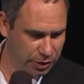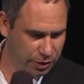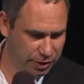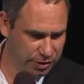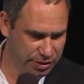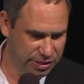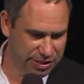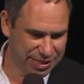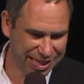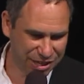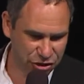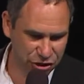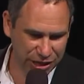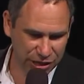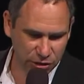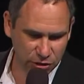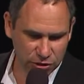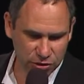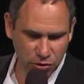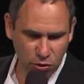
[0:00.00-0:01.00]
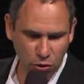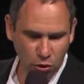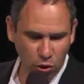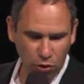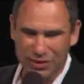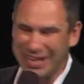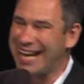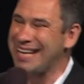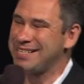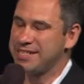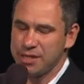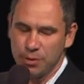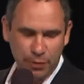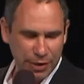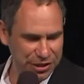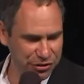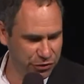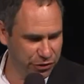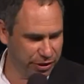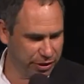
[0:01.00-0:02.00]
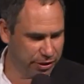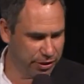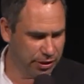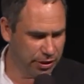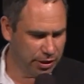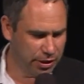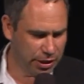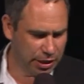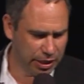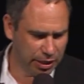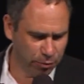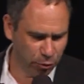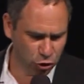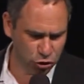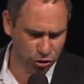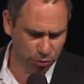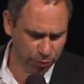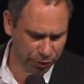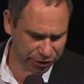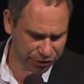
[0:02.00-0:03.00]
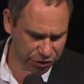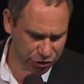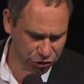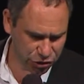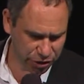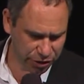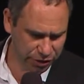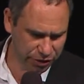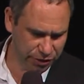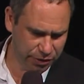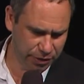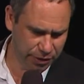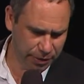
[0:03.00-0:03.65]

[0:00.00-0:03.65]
This is actually so-called asymmetric motion partitioning.